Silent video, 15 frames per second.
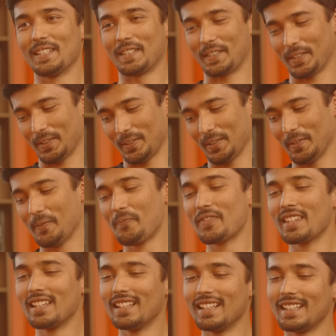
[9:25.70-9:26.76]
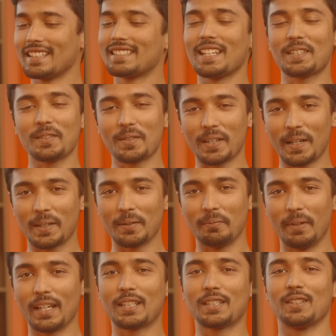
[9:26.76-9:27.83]
So just to try to
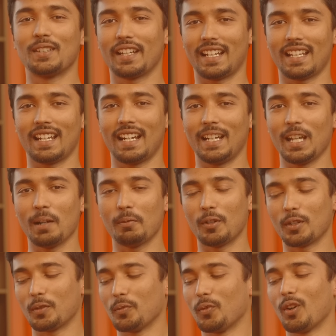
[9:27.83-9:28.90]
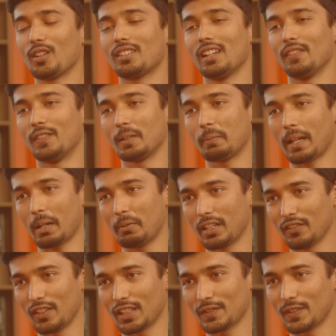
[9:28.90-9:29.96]
make sure, get an idea about what effort parameter
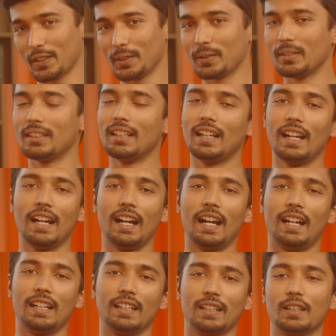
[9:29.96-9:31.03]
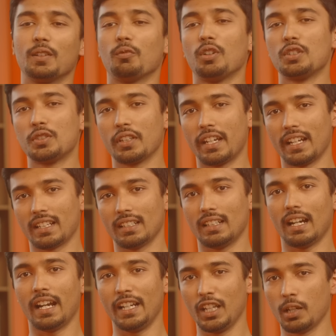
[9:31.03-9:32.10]
works for you. And once you get an
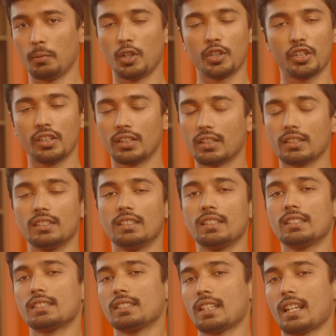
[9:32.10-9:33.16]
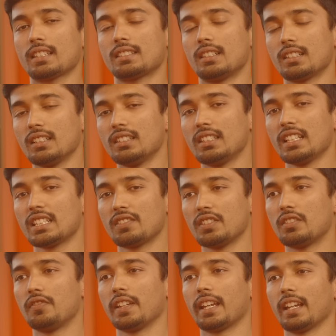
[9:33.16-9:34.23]
idea about it, there are certain things
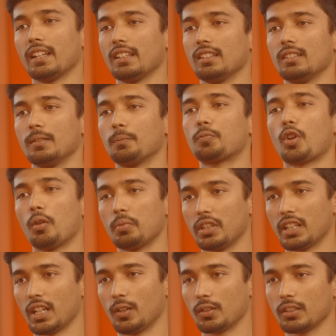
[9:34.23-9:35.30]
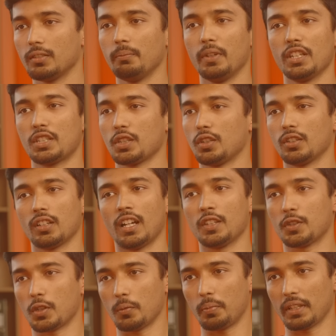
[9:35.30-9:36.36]
which we can prompt it out based on
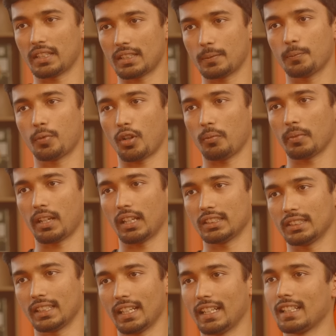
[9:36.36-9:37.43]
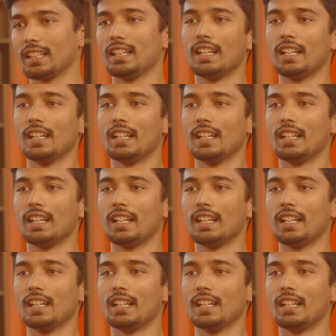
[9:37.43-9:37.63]
Anthropic's prompt caching guide.